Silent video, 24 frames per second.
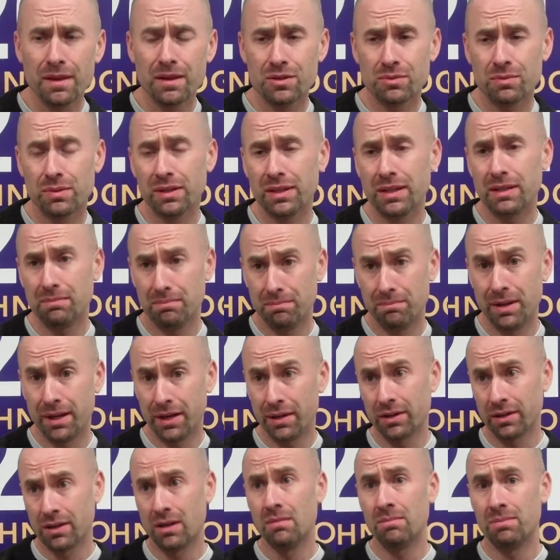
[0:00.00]
is really
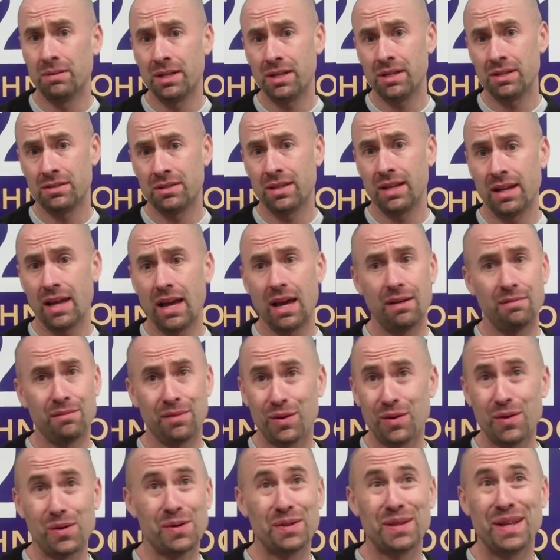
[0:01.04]
bigger companies that have
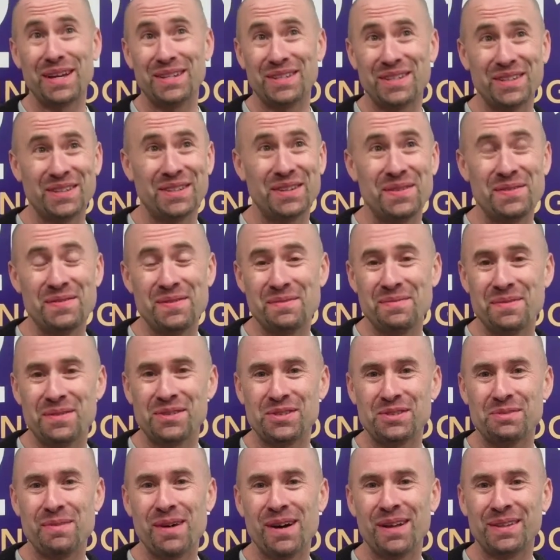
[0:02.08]
a whole lot to learn from
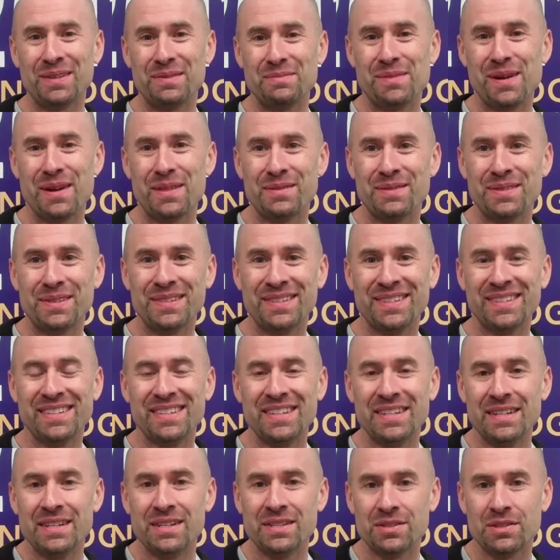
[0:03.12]
their smaller brethren.
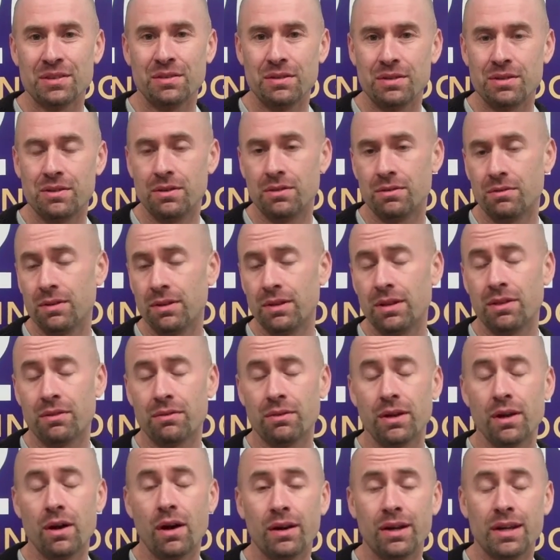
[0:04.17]
So there are really
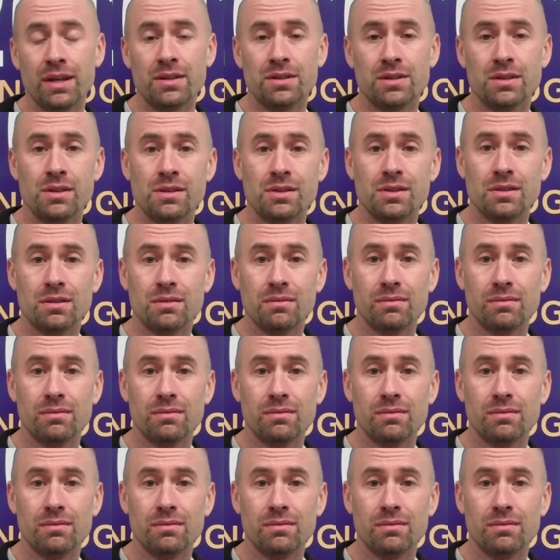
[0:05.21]
3 audiences.